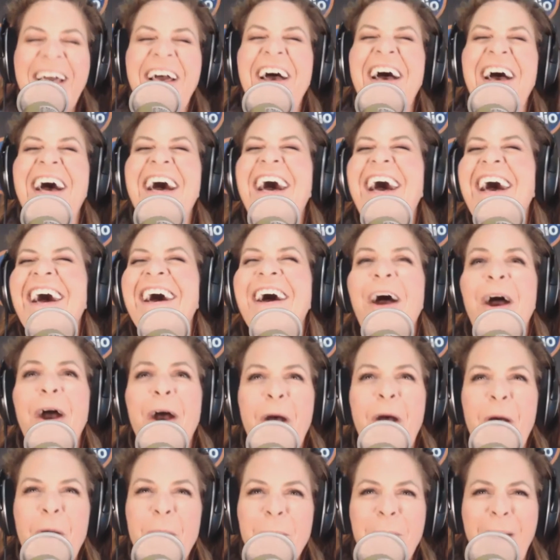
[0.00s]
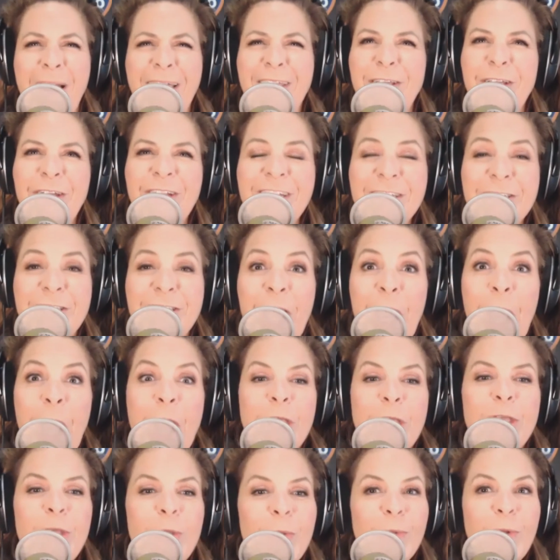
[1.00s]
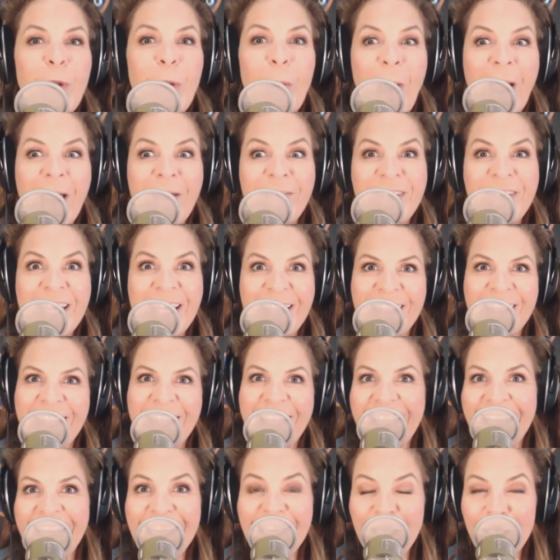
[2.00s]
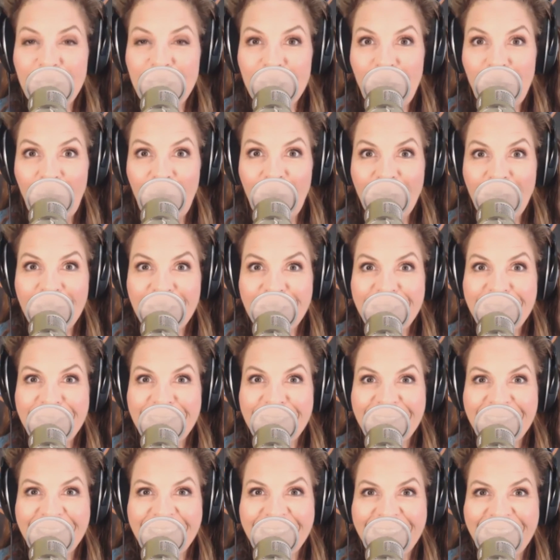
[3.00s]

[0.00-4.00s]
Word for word: oh my what? goodness! You don't have any linen shirts.